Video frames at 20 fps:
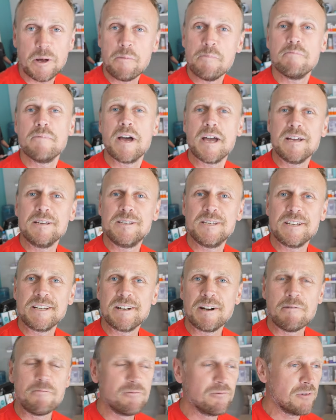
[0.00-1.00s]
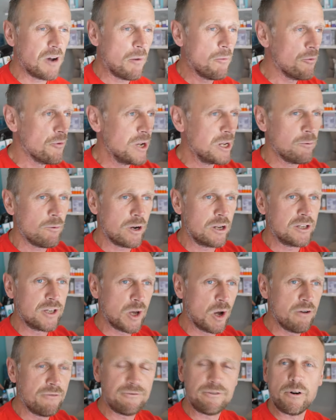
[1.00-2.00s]
amazing. I really want to
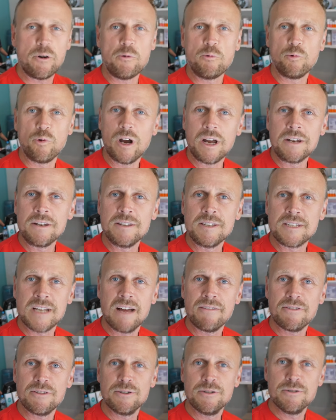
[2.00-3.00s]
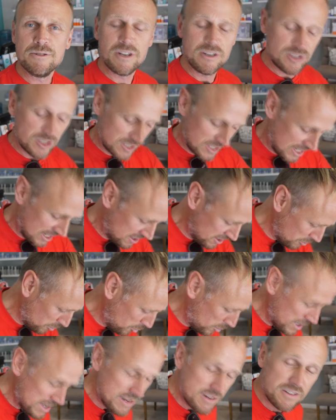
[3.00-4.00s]
go for a run this afternoon and just get the
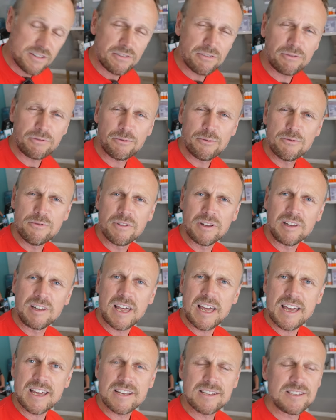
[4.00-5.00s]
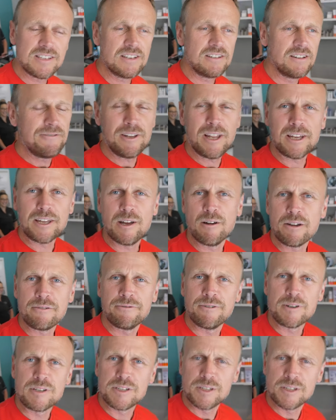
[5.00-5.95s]
wind through the legs. And I feel like going for a